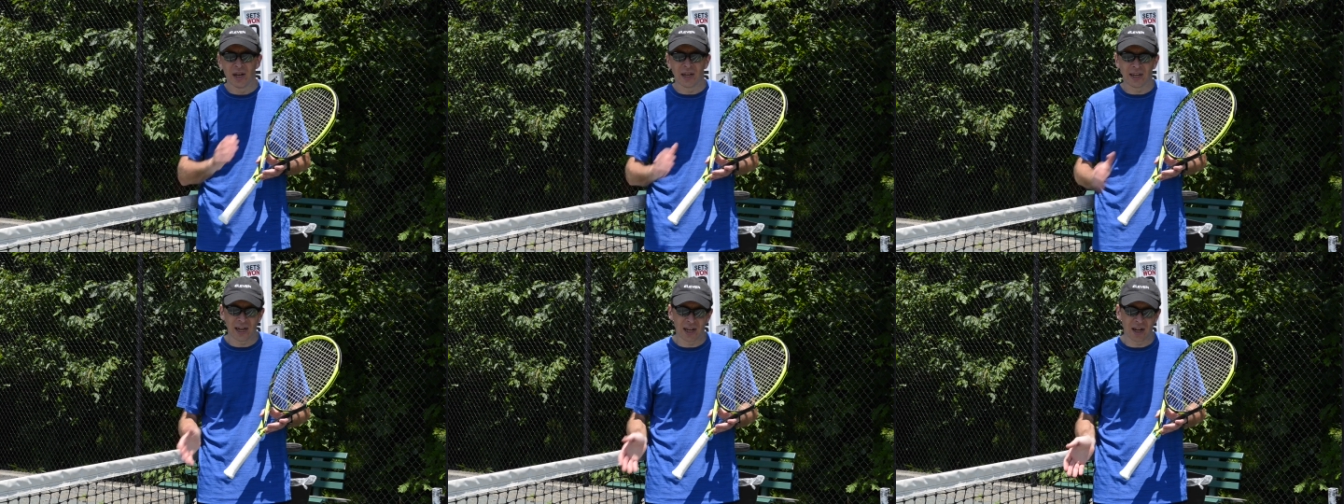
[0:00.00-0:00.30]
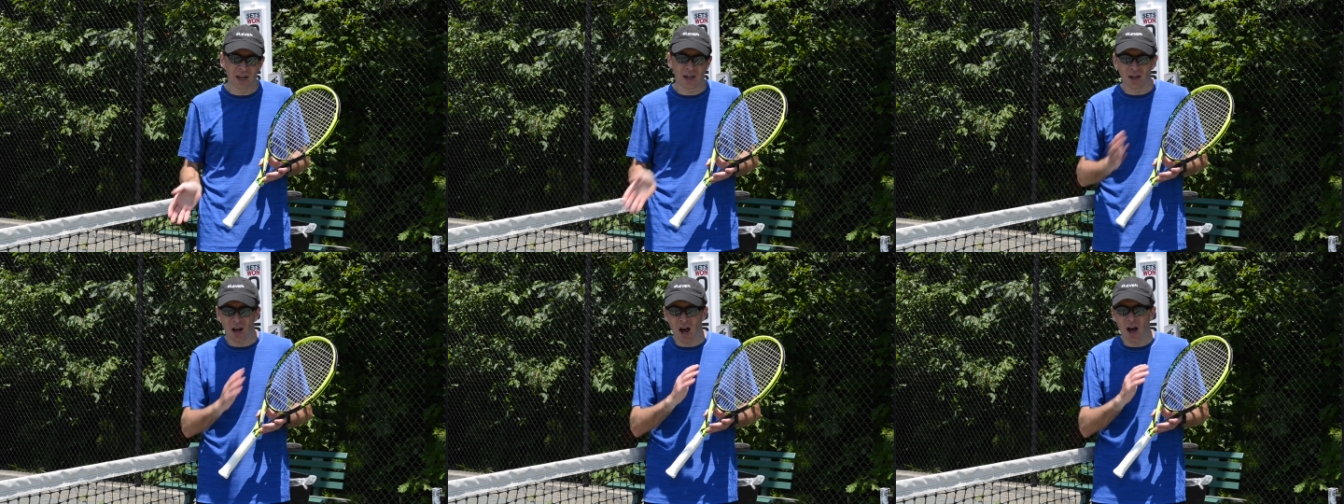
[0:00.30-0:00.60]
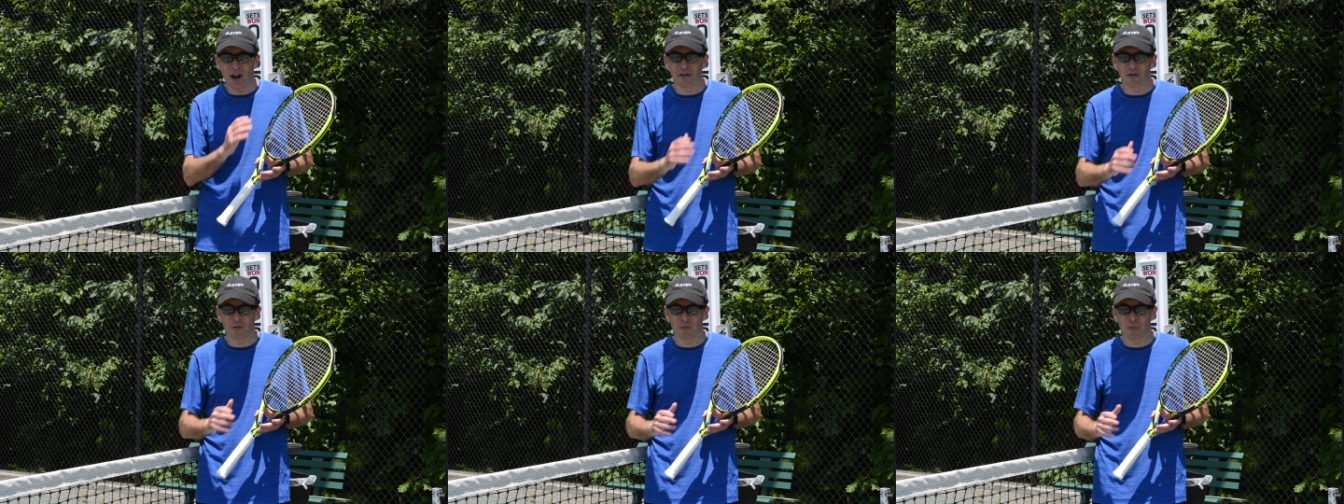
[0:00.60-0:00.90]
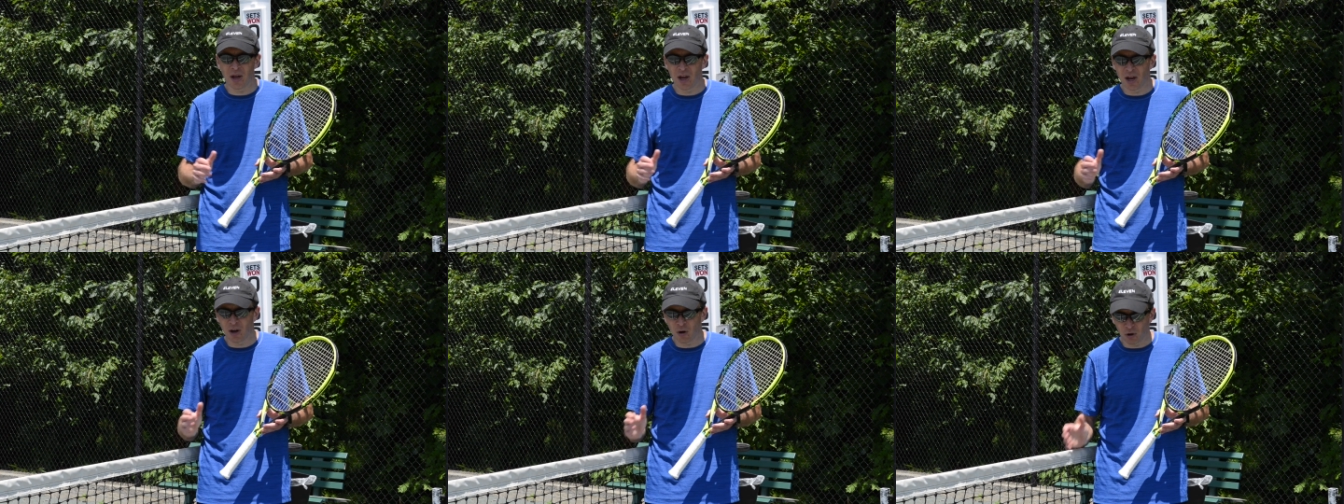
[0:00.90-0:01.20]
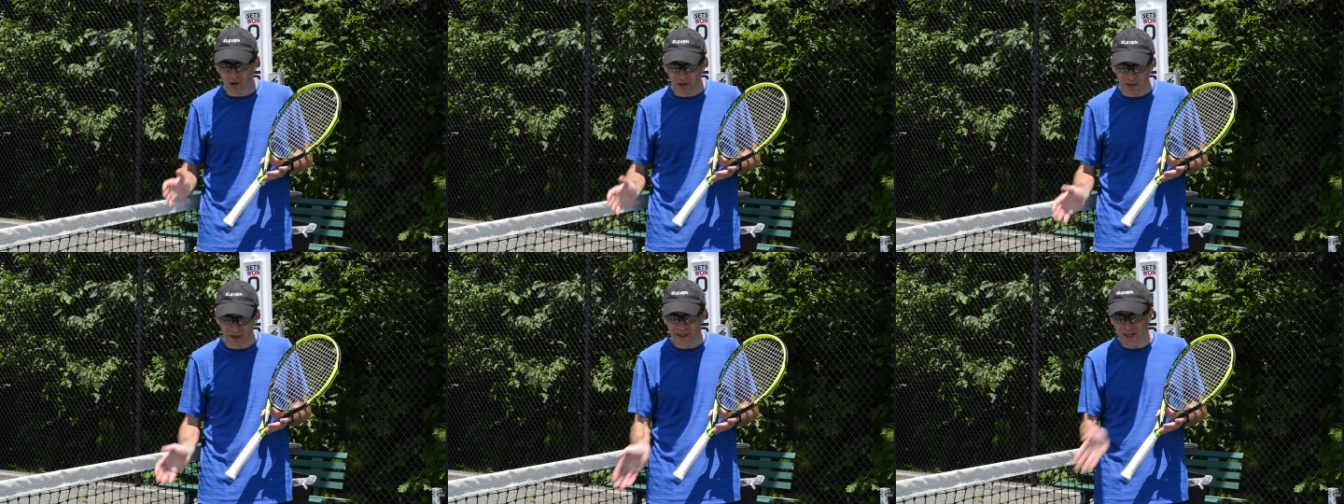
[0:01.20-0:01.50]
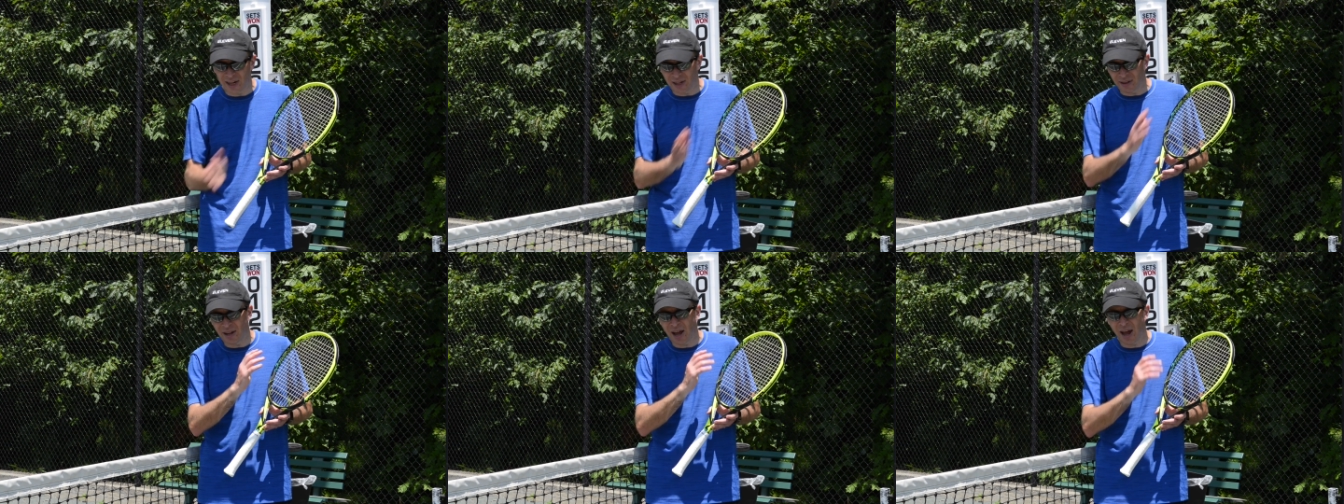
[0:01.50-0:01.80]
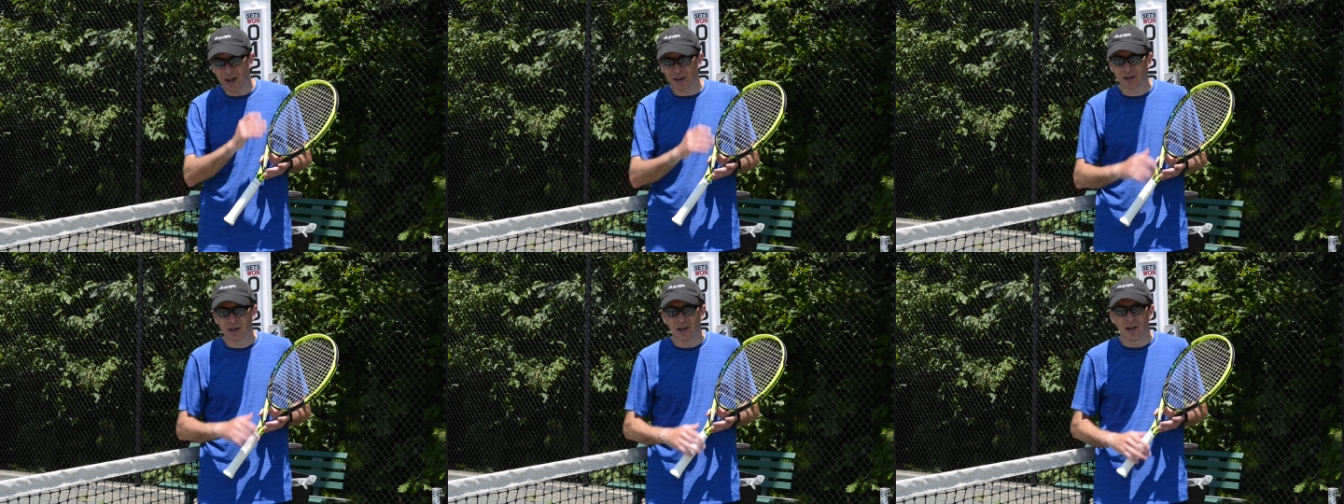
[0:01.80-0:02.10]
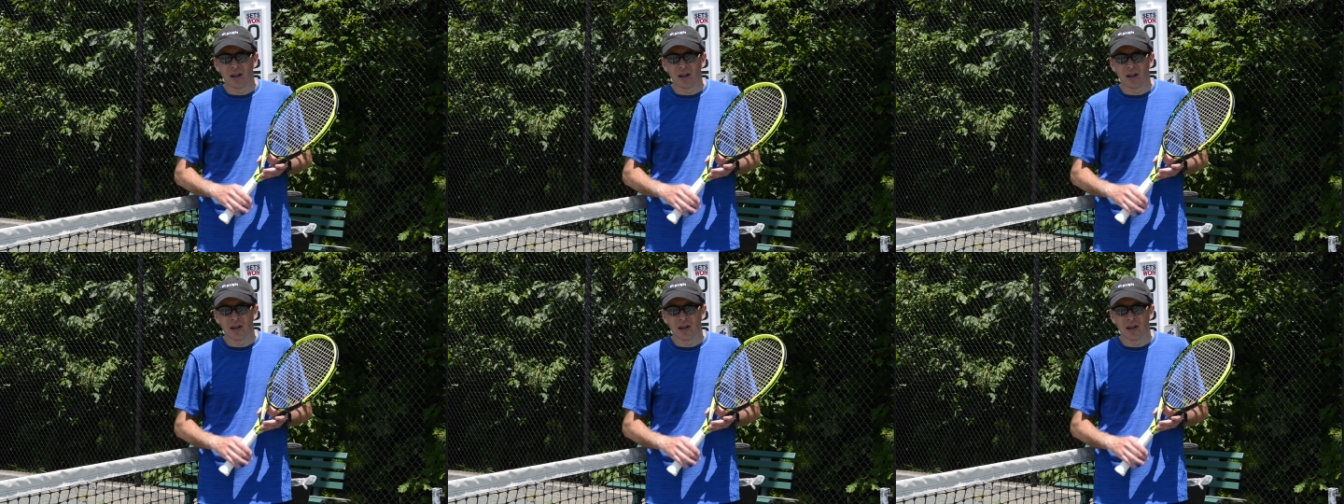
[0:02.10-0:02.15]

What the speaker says: getting a lot of spin or getting that